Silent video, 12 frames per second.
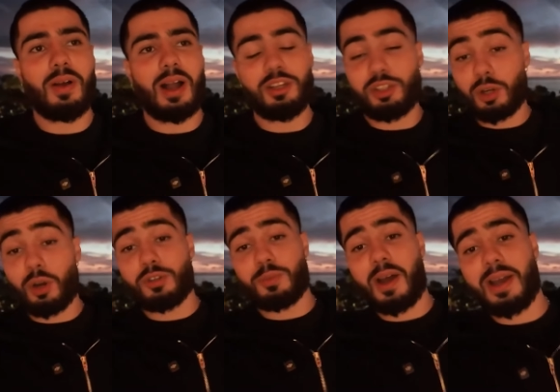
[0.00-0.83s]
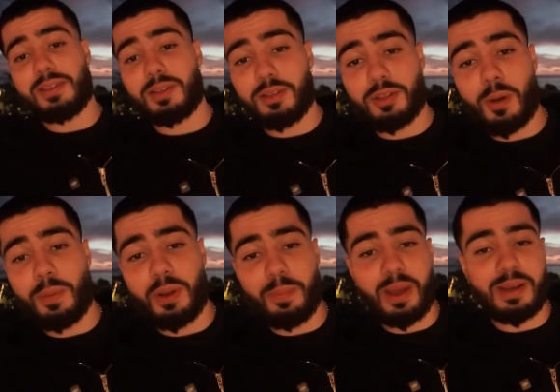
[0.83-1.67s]
I used to close my eyes at the
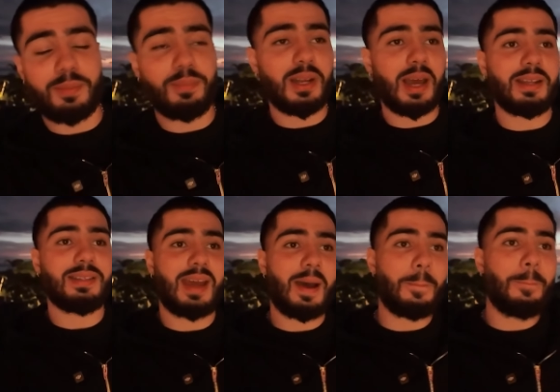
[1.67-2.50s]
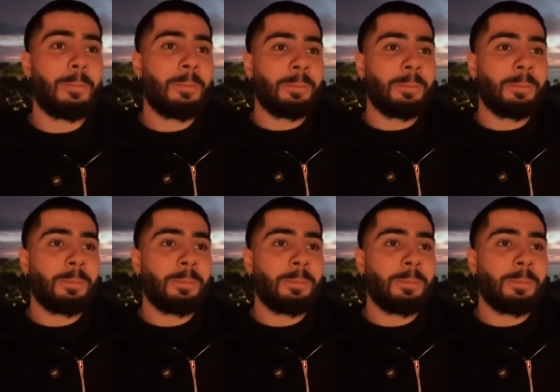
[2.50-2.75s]
top of the bed and be like, damn,